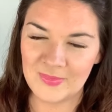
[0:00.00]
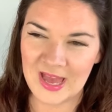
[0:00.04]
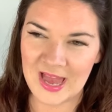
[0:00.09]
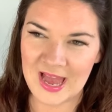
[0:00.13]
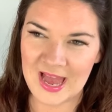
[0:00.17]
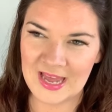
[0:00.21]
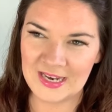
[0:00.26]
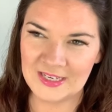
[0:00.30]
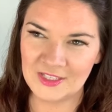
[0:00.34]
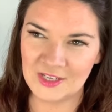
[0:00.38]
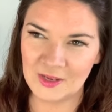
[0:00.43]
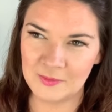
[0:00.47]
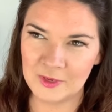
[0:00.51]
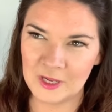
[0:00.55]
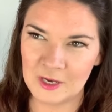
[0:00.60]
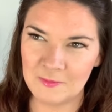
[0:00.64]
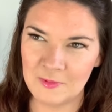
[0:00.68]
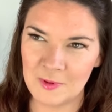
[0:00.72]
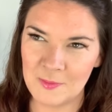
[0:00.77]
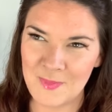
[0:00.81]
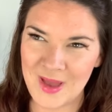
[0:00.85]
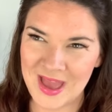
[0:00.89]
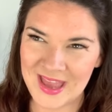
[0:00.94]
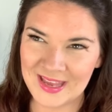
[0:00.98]
and I'm going
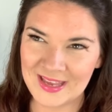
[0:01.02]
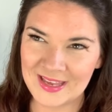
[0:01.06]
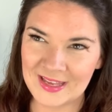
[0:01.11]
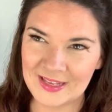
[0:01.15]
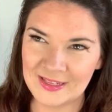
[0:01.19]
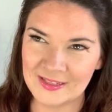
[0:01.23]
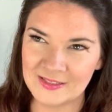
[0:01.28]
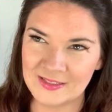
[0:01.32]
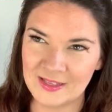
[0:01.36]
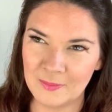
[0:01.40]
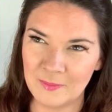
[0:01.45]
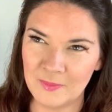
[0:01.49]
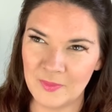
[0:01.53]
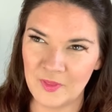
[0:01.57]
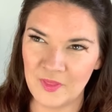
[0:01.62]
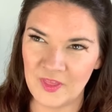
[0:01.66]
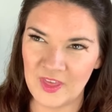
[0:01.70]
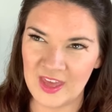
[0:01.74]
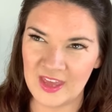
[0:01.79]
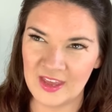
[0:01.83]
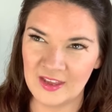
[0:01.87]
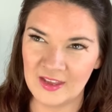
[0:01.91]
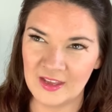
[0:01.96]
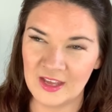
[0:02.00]
to be making
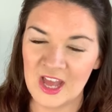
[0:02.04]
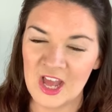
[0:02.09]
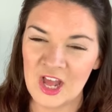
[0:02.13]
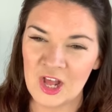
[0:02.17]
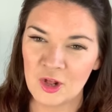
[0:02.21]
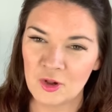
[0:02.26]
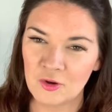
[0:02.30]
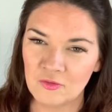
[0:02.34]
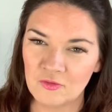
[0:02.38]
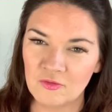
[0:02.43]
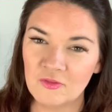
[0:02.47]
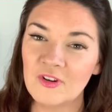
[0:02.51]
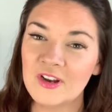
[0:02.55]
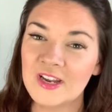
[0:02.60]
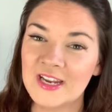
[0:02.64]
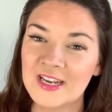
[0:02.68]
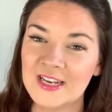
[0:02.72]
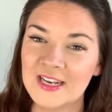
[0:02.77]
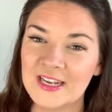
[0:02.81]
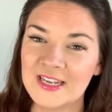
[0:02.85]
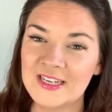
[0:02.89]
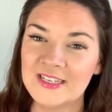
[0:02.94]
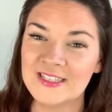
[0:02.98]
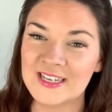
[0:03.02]
something
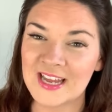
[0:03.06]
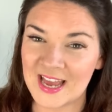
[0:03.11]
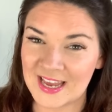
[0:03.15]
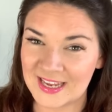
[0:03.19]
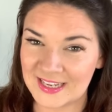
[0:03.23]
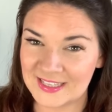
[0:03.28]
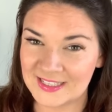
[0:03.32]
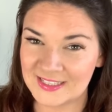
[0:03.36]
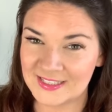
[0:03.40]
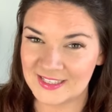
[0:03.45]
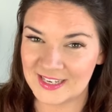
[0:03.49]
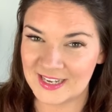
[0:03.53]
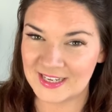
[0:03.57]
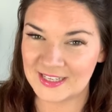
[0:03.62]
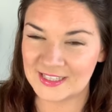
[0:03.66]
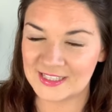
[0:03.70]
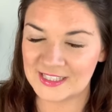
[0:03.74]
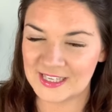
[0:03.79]
really tasty.